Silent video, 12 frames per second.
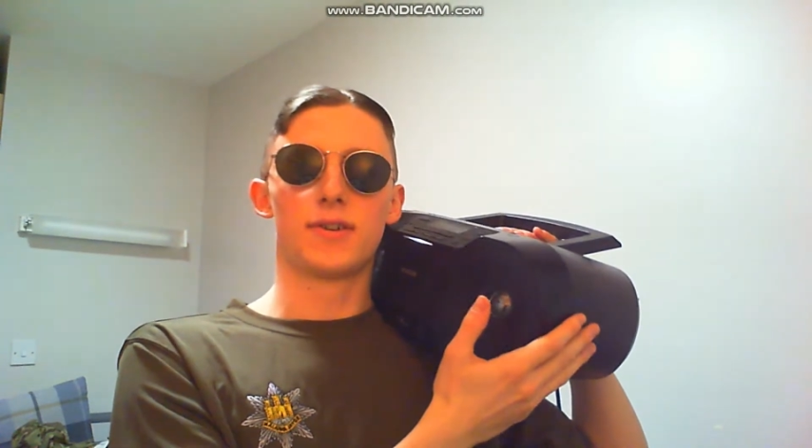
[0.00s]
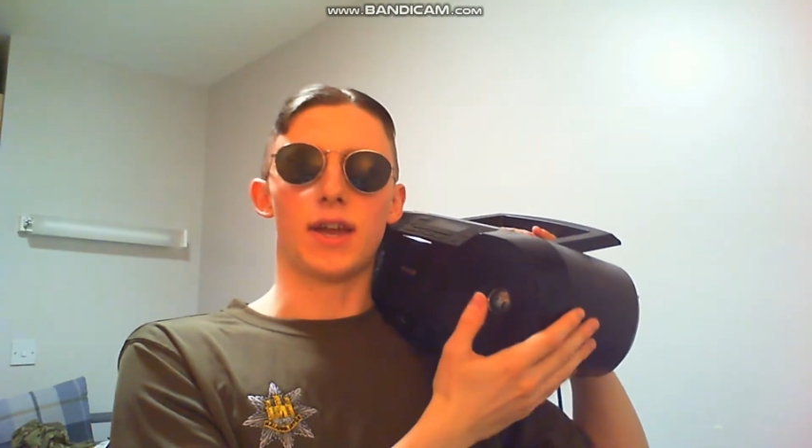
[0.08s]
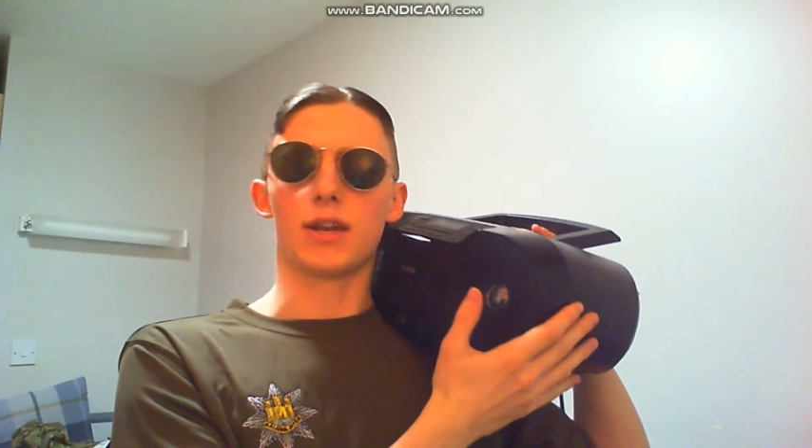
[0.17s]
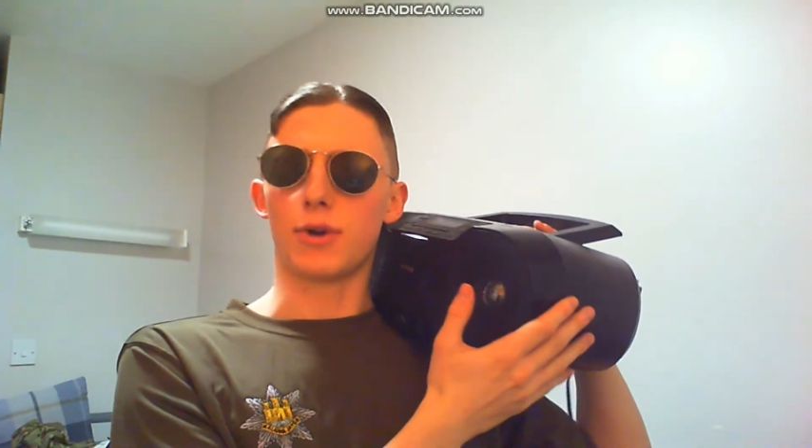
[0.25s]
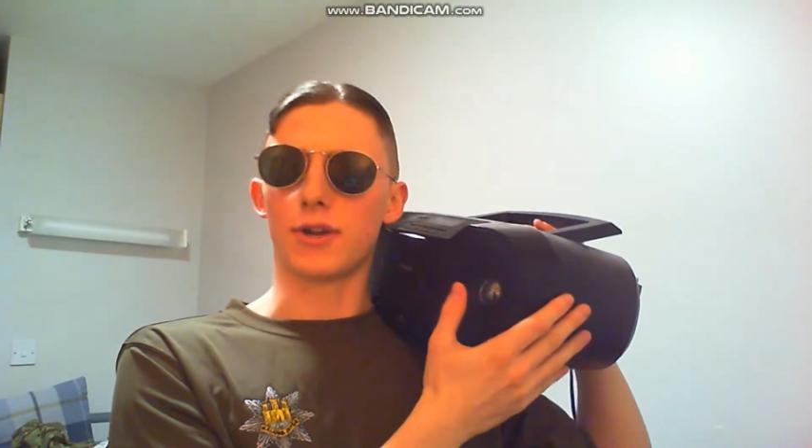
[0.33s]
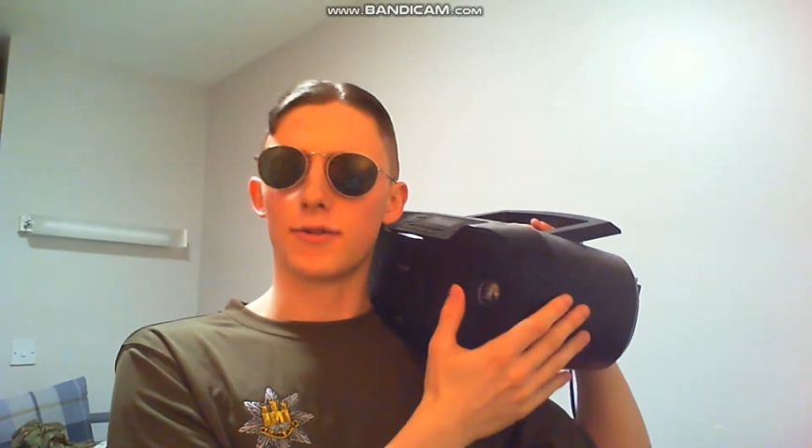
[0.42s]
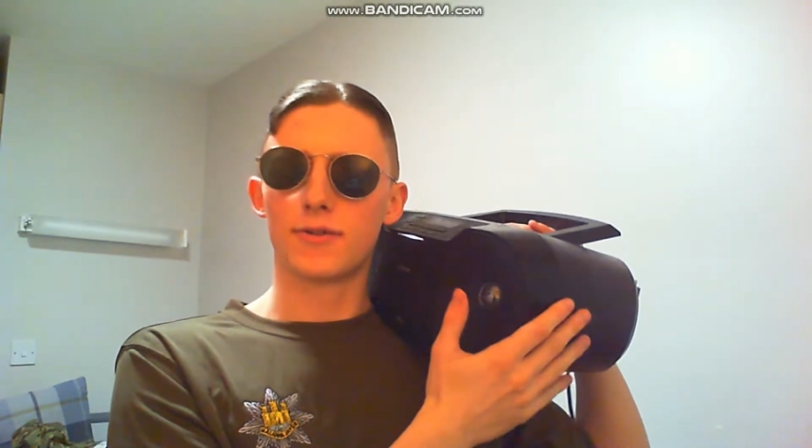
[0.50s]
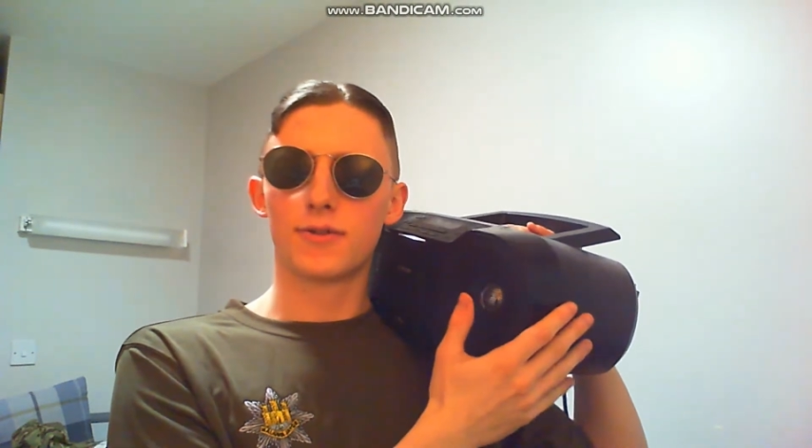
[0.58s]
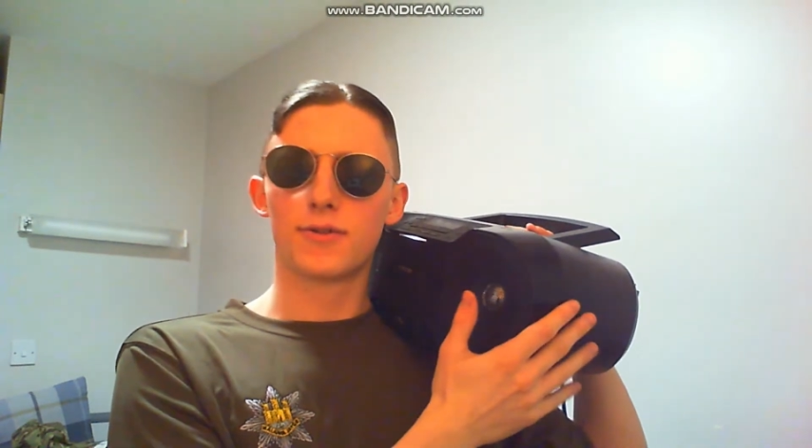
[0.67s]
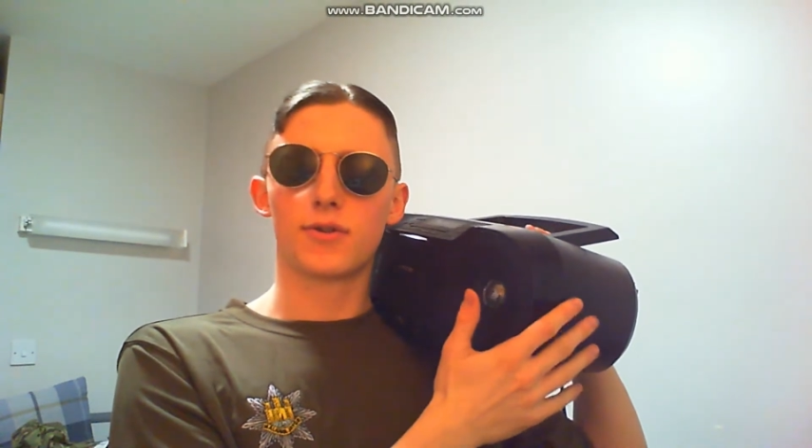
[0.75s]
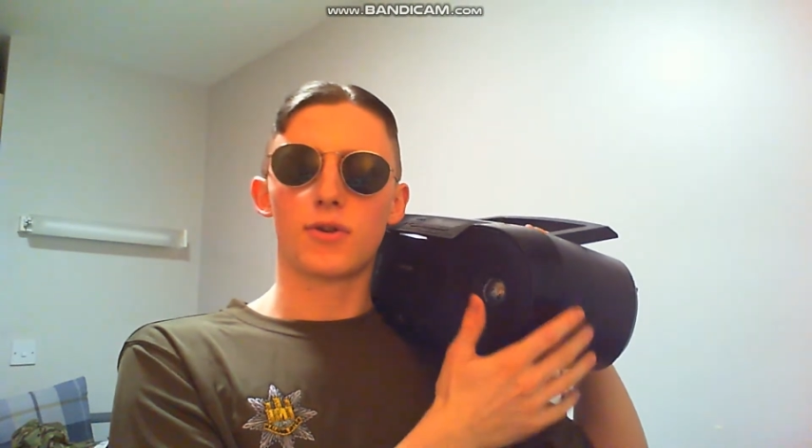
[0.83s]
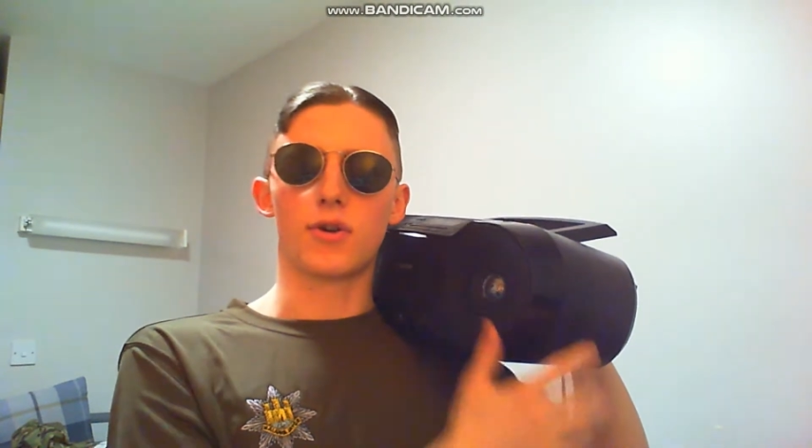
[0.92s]
Anyway,
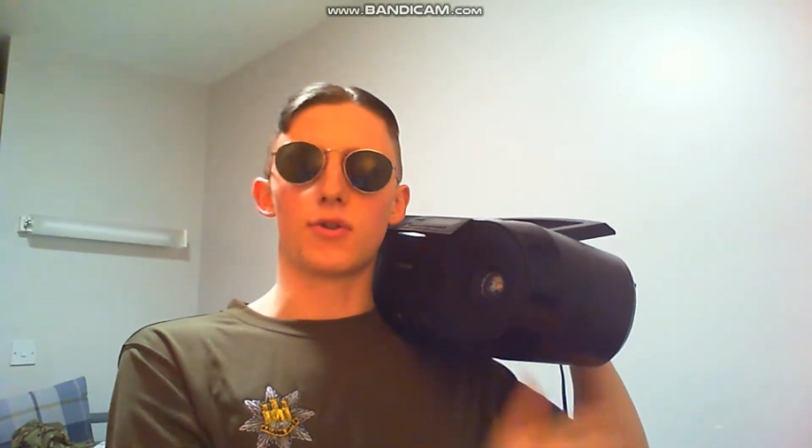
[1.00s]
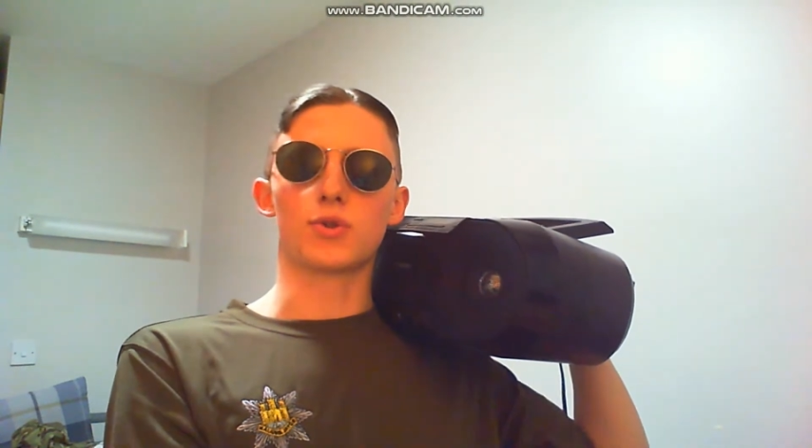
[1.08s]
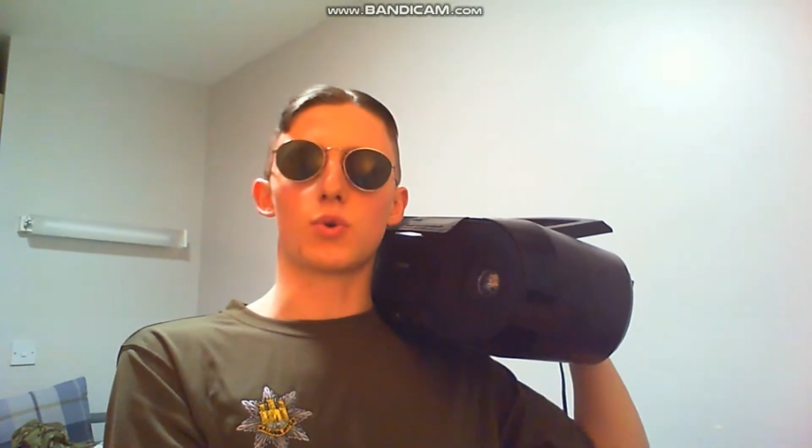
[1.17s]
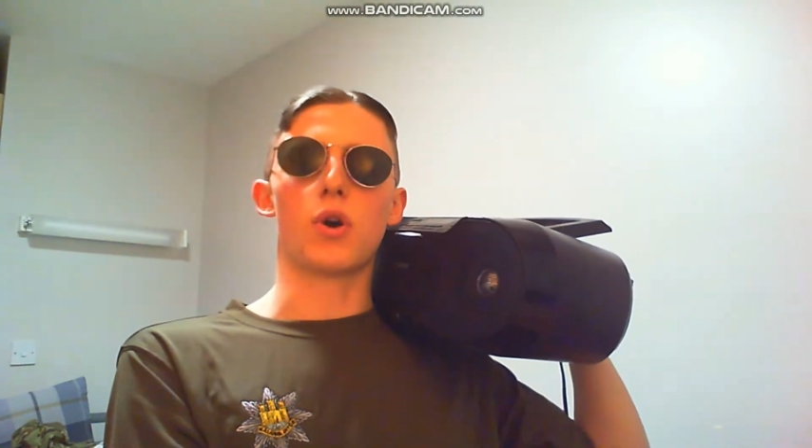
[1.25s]
onto